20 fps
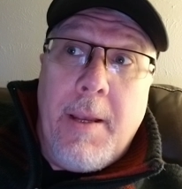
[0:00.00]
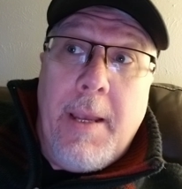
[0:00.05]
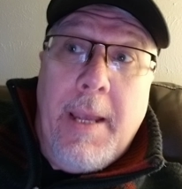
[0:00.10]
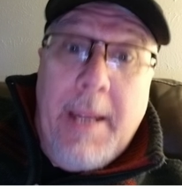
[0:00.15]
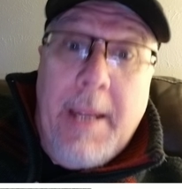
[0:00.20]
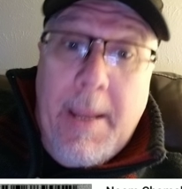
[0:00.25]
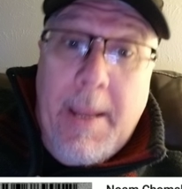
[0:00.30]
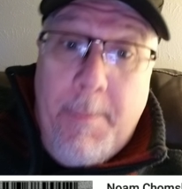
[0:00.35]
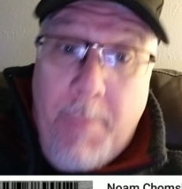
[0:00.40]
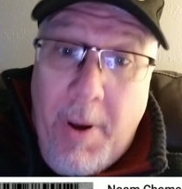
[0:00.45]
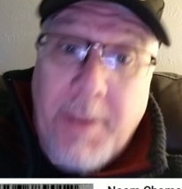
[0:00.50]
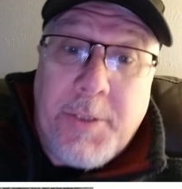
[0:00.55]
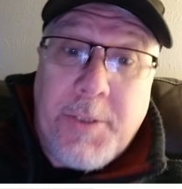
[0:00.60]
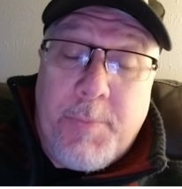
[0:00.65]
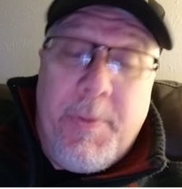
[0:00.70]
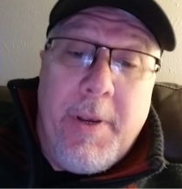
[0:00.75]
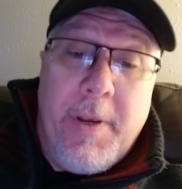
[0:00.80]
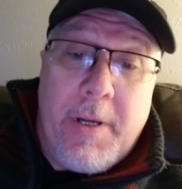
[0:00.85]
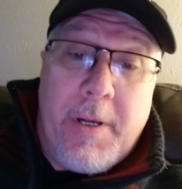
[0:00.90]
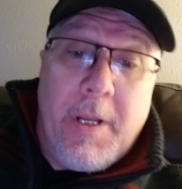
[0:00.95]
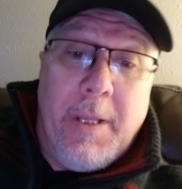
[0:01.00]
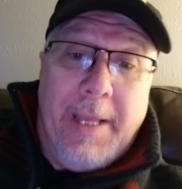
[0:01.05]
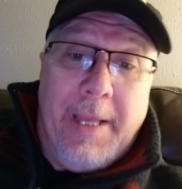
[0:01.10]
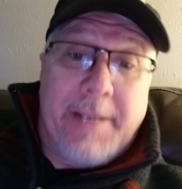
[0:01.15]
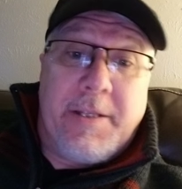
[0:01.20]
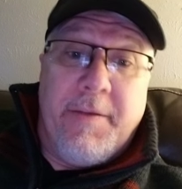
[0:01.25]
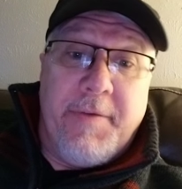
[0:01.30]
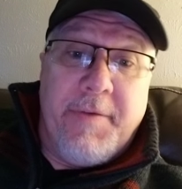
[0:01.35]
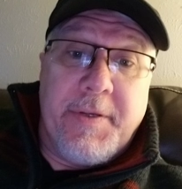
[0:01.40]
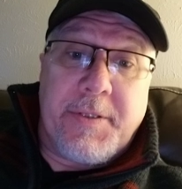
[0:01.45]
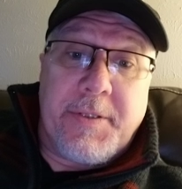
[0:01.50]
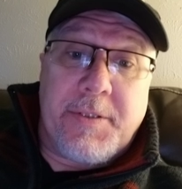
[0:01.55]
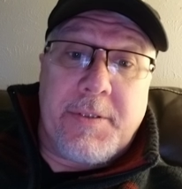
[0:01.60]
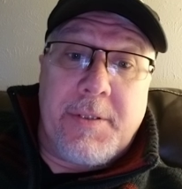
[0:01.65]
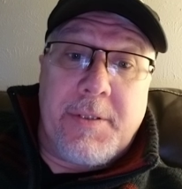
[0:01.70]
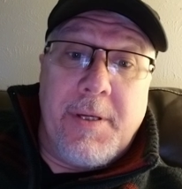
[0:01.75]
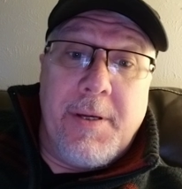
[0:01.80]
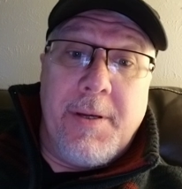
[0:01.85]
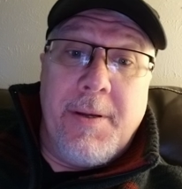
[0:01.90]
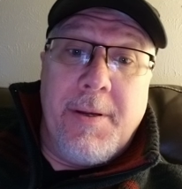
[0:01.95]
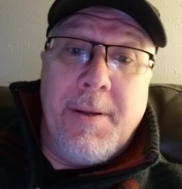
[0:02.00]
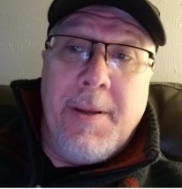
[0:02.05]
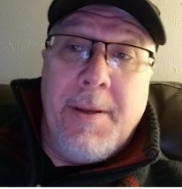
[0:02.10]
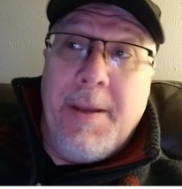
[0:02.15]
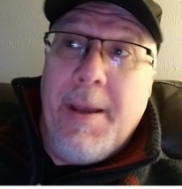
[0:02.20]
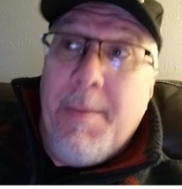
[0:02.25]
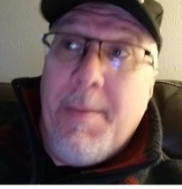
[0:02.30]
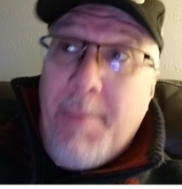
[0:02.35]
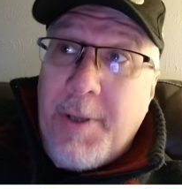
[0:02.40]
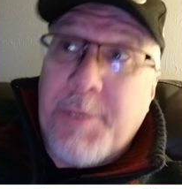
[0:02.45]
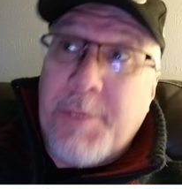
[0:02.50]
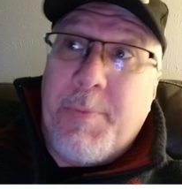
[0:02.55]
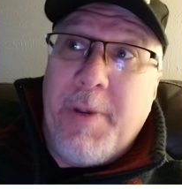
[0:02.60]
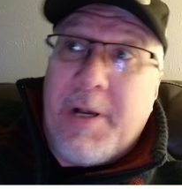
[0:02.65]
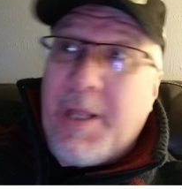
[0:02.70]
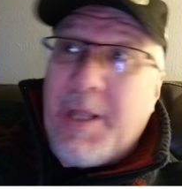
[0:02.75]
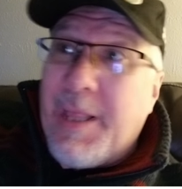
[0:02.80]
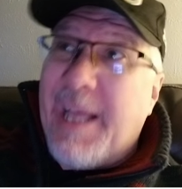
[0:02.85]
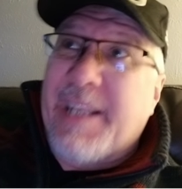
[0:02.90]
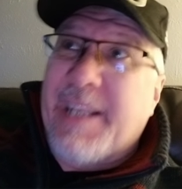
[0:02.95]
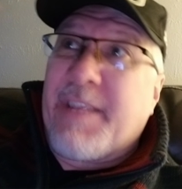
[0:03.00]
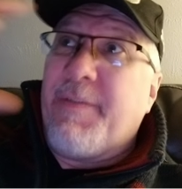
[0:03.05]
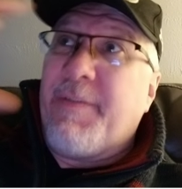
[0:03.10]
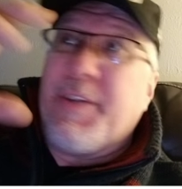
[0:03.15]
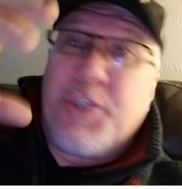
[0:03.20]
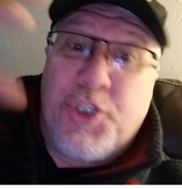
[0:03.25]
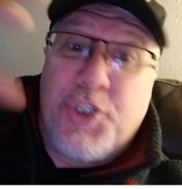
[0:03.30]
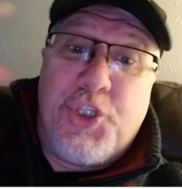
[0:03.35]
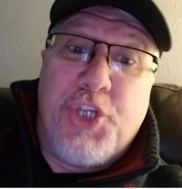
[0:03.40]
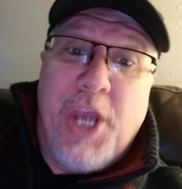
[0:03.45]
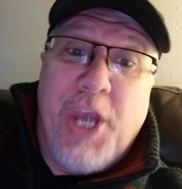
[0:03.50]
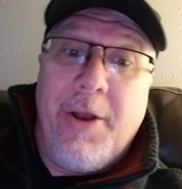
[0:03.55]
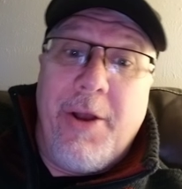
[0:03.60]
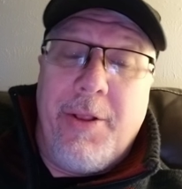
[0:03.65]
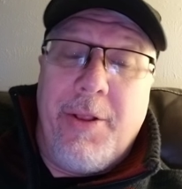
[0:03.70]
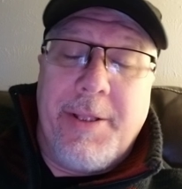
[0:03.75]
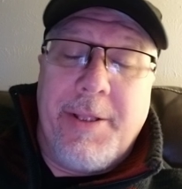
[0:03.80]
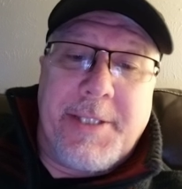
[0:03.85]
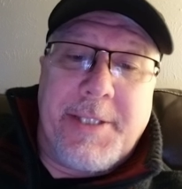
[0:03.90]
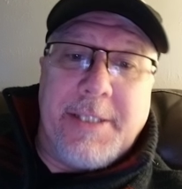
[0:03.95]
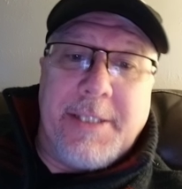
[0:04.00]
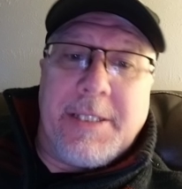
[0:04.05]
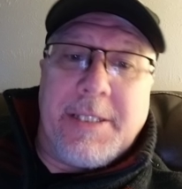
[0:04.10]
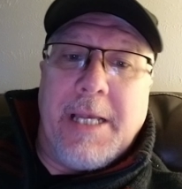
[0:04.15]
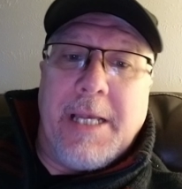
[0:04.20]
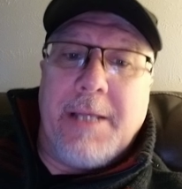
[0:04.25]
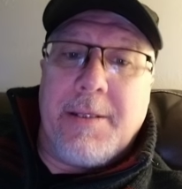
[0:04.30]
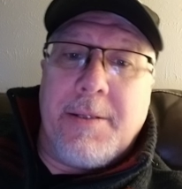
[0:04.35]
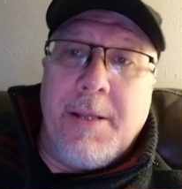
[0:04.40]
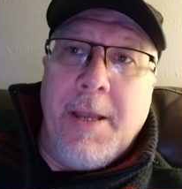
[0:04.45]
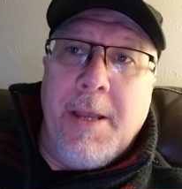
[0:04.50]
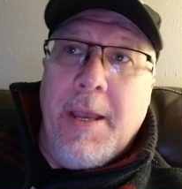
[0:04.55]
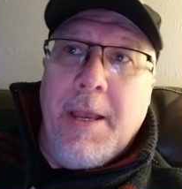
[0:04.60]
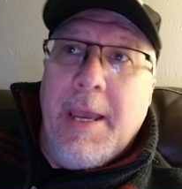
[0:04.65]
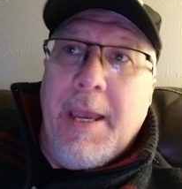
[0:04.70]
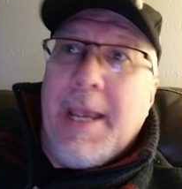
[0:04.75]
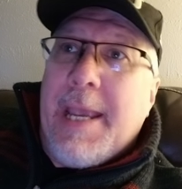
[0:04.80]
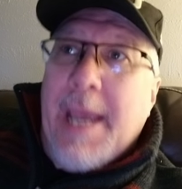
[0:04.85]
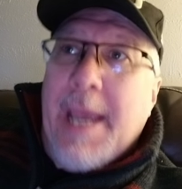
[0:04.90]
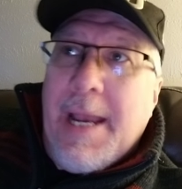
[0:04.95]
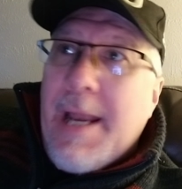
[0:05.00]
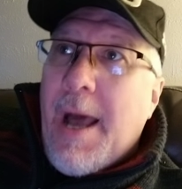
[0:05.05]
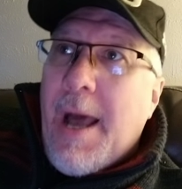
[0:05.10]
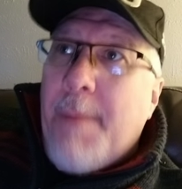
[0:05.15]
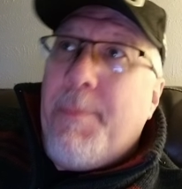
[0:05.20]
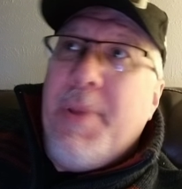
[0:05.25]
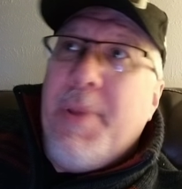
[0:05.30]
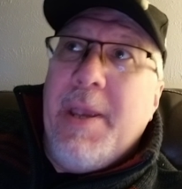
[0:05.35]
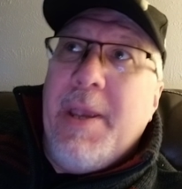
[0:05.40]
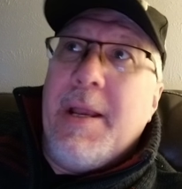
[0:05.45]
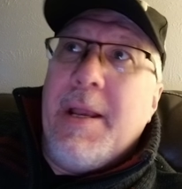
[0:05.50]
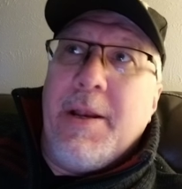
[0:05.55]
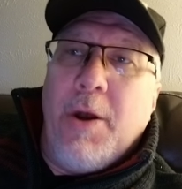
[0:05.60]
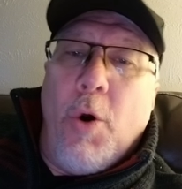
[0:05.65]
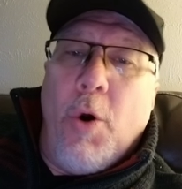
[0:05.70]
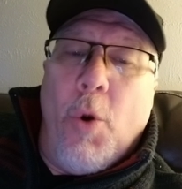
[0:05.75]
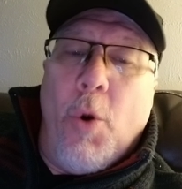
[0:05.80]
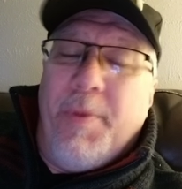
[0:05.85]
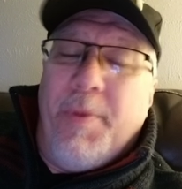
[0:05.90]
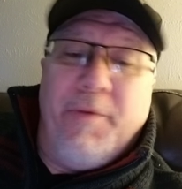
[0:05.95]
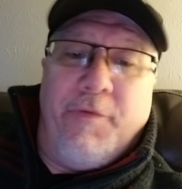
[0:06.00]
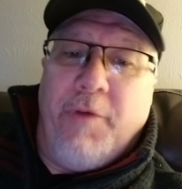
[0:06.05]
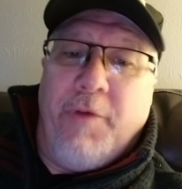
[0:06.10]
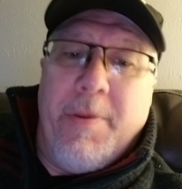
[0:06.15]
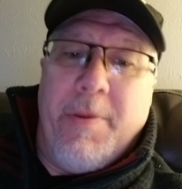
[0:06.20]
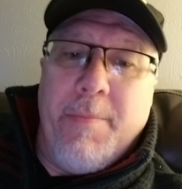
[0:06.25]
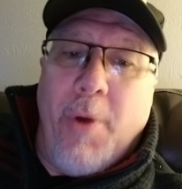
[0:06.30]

It must be a collectivist. It must be a collectivist jail, as he said. It cannot be in an open free